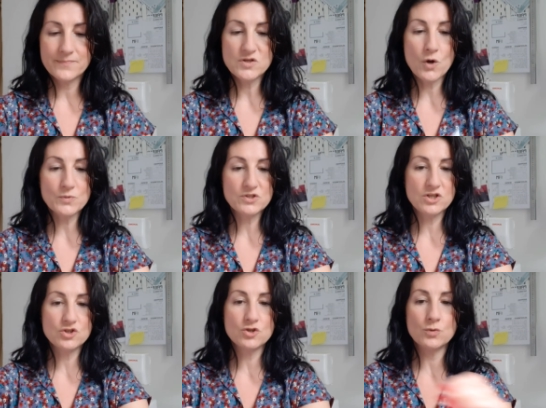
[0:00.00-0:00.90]
Top
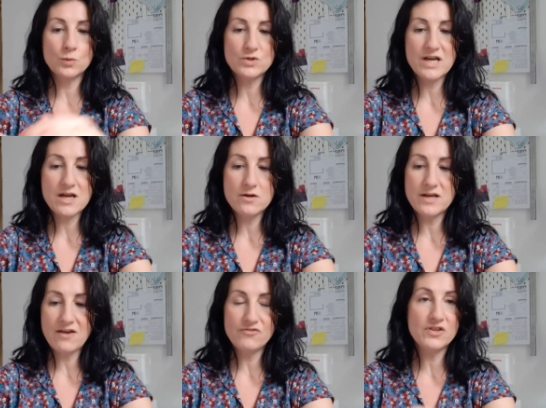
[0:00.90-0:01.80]
stitched it all down.
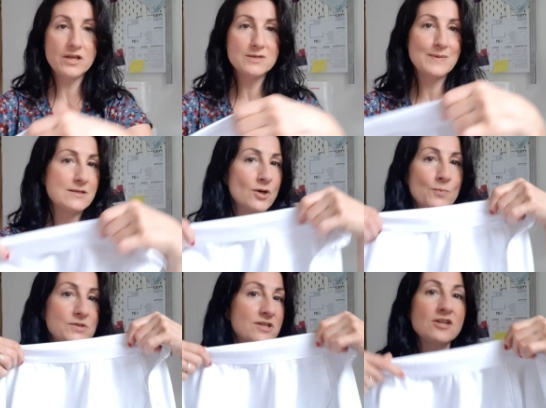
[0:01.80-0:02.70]
Everything has been
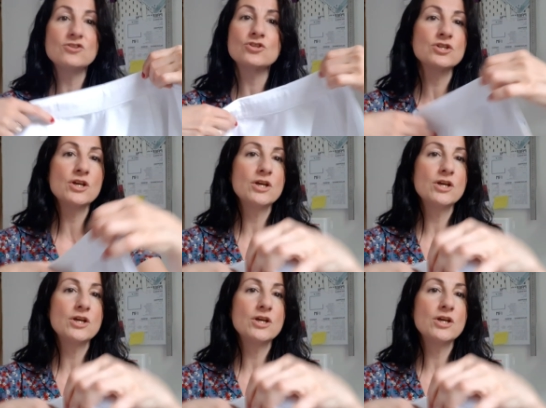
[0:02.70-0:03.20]
top stitched.